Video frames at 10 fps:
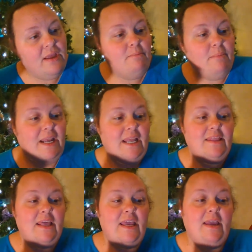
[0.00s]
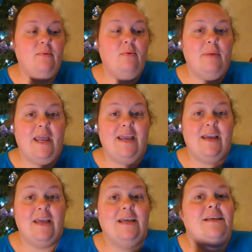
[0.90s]
meaning that he will make
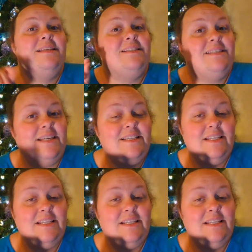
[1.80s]
60